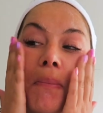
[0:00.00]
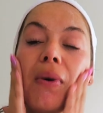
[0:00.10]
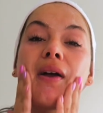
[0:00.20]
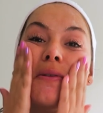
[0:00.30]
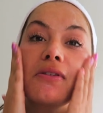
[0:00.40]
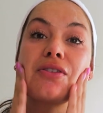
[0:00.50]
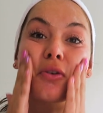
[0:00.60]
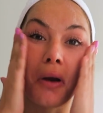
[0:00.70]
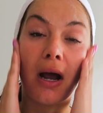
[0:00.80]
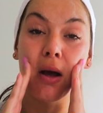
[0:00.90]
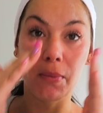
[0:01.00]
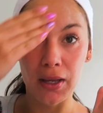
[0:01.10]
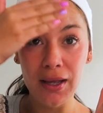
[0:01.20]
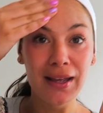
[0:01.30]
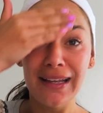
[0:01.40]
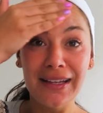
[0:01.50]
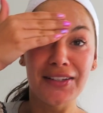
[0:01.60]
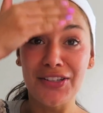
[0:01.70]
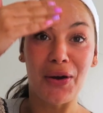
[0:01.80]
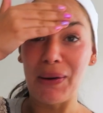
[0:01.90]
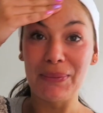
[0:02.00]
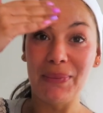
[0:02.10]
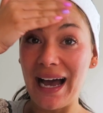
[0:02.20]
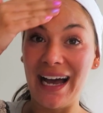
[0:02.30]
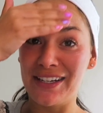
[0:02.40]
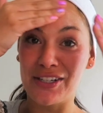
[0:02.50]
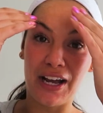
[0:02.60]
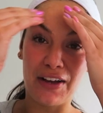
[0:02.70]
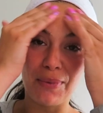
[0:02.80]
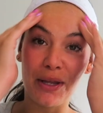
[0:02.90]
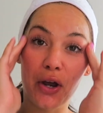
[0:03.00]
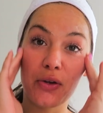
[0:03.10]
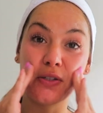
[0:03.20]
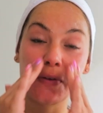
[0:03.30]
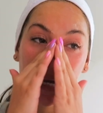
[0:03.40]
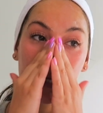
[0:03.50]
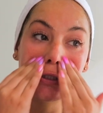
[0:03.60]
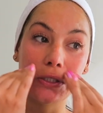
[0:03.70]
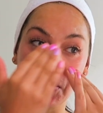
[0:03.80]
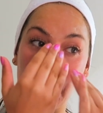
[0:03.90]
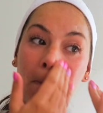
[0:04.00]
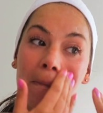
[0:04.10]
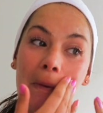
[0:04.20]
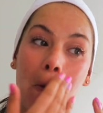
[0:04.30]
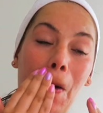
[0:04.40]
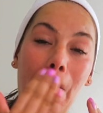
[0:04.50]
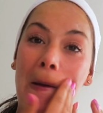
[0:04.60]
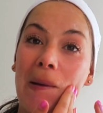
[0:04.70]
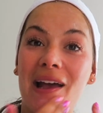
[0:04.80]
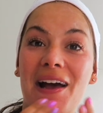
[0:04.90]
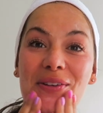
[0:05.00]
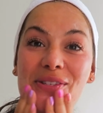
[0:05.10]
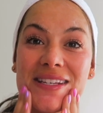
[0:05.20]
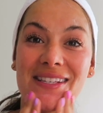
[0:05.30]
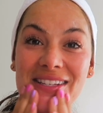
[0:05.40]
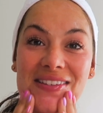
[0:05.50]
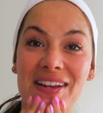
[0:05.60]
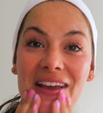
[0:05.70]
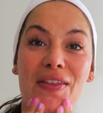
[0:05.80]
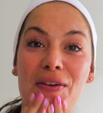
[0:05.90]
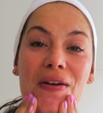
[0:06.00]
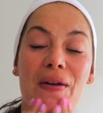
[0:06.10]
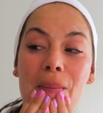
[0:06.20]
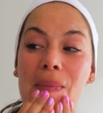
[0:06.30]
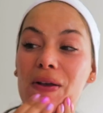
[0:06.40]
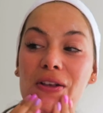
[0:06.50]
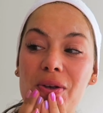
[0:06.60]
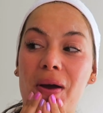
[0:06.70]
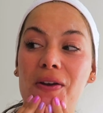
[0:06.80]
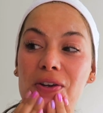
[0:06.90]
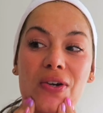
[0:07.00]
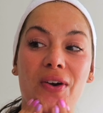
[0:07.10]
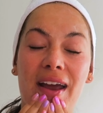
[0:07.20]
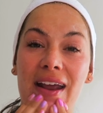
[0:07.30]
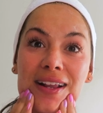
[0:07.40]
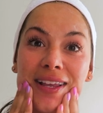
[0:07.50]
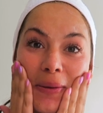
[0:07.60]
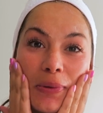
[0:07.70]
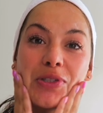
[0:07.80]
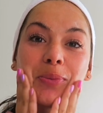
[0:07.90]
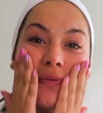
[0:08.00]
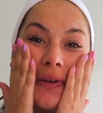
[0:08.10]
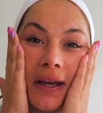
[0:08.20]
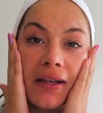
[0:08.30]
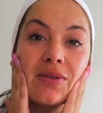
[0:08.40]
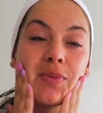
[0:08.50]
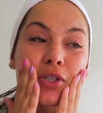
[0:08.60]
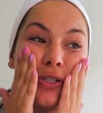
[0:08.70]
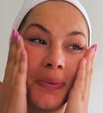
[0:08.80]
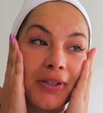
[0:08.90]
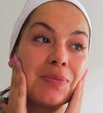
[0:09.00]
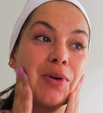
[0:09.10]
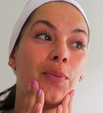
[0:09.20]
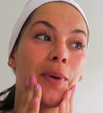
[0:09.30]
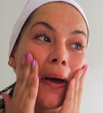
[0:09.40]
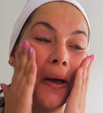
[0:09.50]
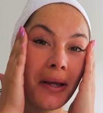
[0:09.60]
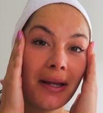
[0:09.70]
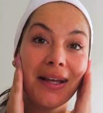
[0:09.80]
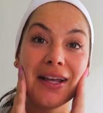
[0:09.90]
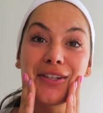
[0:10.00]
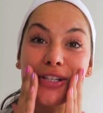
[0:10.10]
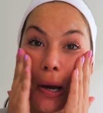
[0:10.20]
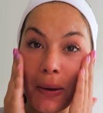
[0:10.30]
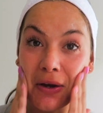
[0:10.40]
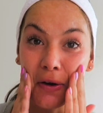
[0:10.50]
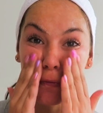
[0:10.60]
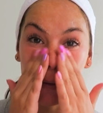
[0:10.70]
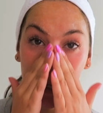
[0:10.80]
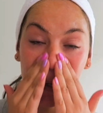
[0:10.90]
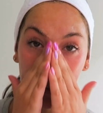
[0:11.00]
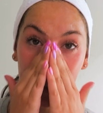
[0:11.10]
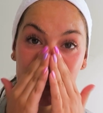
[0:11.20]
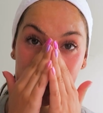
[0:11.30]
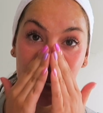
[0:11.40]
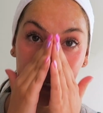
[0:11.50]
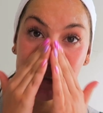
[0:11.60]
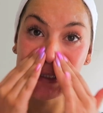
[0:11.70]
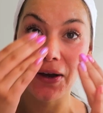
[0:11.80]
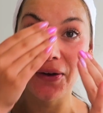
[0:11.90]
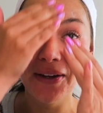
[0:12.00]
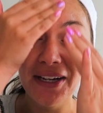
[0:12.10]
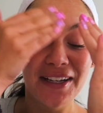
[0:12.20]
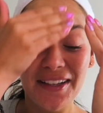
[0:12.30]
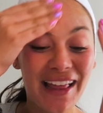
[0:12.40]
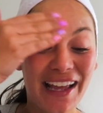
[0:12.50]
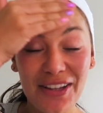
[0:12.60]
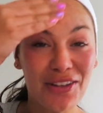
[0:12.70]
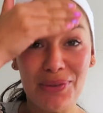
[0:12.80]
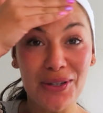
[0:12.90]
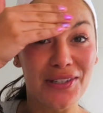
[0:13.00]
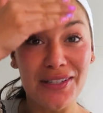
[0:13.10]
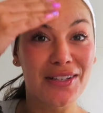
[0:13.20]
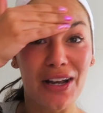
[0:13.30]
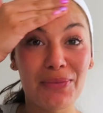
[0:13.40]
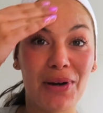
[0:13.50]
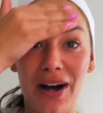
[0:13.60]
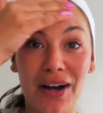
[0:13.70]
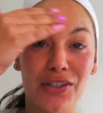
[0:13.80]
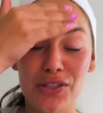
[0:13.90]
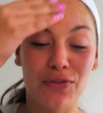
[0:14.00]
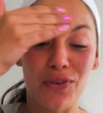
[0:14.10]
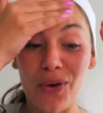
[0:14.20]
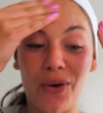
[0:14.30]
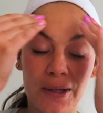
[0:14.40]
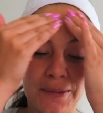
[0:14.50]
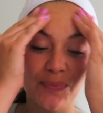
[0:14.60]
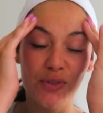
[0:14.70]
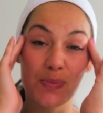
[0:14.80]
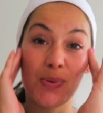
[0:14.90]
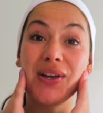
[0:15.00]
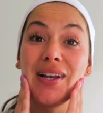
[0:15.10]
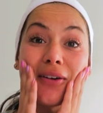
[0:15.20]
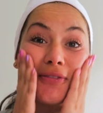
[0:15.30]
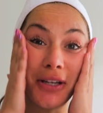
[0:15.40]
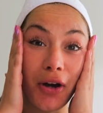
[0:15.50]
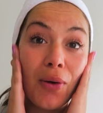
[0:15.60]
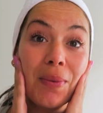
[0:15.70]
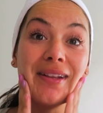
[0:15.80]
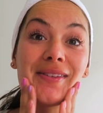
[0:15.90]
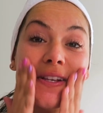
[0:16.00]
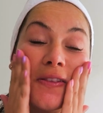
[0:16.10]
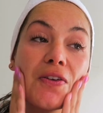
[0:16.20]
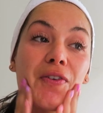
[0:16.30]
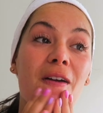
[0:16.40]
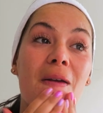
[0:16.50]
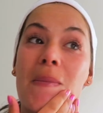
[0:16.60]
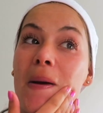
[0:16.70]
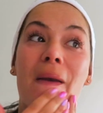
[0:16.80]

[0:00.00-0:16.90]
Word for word: my Instagram is going mad. I have my notifications on for our Sisters Together group so I can try and keep on top of it as much as possible but is going off like crazy. So thank you Beauty so much for just putting lovely comments in the group